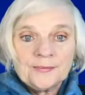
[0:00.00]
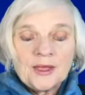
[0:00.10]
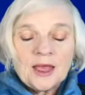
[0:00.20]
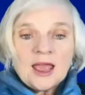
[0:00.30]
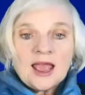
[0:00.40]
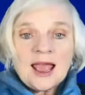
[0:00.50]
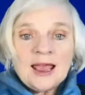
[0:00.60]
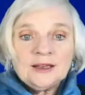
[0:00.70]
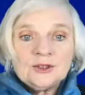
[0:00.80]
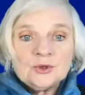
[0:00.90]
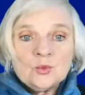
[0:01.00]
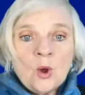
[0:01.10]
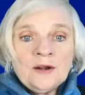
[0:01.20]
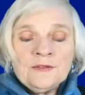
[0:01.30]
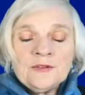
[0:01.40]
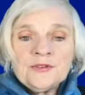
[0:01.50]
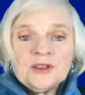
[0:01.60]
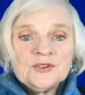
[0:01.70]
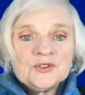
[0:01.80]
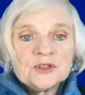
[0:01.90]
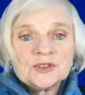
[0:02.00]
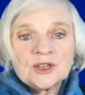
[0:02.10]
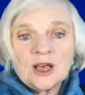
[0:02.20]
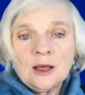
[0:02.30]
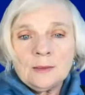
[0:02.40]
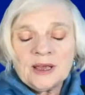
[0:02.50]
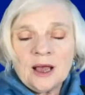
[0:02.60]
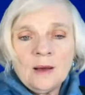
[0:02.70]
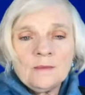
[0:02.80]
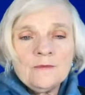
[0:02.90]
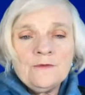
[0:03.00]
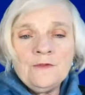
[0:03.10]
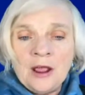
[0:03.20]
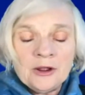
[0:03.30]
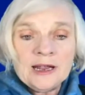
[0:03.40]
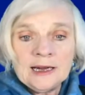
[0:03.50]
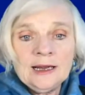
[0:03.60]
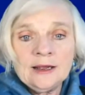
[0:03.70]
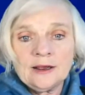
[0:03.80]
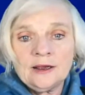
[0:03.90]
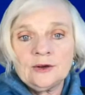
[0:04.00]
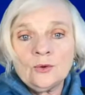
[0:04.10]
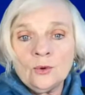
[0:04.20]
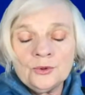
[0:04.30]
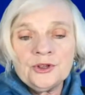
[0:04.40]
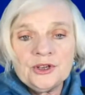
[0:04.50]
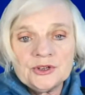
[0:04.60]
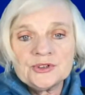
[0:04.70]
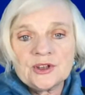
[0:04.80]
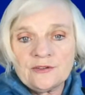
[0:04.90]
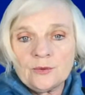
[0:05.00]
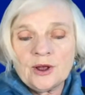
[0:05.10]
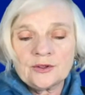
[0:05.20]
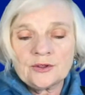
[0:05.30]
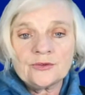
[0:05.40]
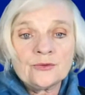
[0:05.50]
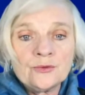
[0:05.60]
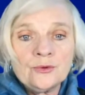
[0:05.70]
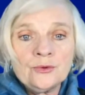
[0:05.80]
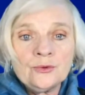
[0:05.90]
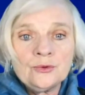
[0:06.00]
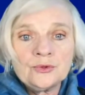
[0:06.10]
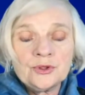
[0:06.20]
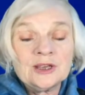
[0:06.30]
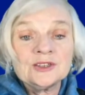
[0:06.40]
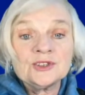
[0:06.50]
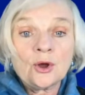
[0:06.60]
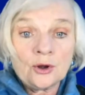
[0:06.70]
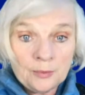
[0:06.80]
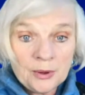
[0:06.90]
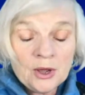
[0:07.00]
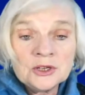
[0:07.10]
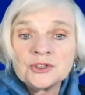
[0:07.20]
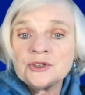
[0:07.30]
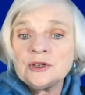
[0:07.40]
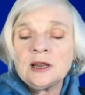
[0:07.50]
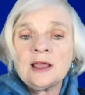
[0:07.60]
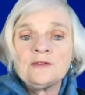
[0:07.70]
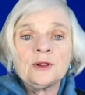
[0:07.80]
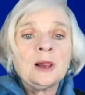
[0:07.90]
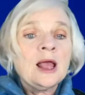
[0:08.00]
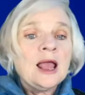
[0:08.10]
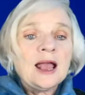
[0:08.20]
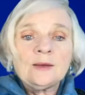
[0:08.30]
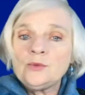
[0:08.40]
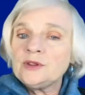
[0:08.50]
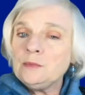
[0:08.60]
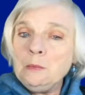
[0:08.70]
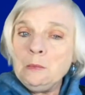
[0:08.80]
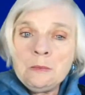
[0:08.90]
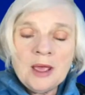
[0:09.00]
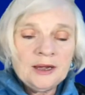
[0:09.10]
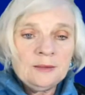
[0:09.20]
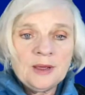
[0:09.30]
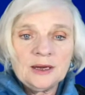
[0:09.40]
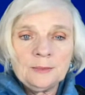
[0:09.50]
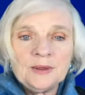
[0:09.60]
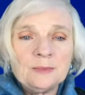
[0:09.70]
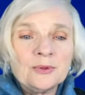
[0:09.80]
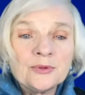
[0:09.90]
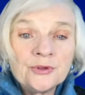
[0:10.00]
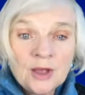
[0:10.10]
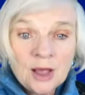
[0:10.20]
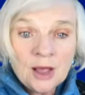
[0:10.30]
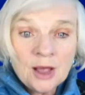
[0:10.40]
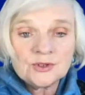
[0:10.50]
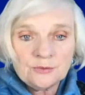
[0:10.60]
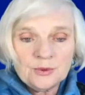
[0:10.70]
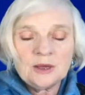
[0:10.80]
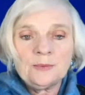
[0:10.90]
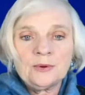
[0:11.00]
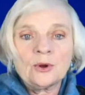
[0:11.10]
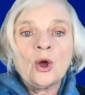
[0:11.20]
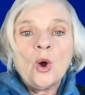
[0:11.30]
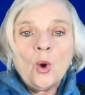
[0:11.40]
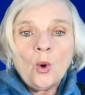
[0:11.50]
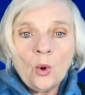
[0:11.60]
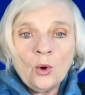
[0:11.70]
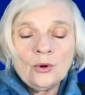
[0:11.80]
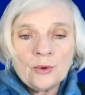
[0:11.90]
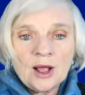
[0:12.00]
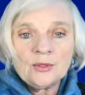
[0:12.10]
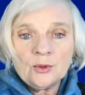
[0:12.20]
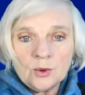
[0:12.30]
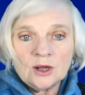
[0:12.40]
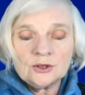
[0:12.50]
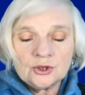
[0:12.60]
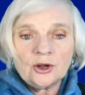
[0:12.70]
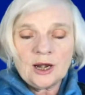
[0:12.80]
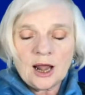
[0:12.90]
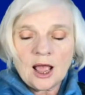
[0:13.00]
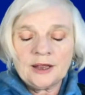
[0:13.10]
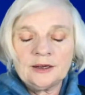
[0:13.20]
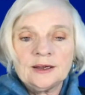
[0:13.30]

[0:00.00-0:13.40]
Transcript: And one of the things that's become very clear in all the years I've worked through things on a personal level and with many, many people, thousands of people all around the world online,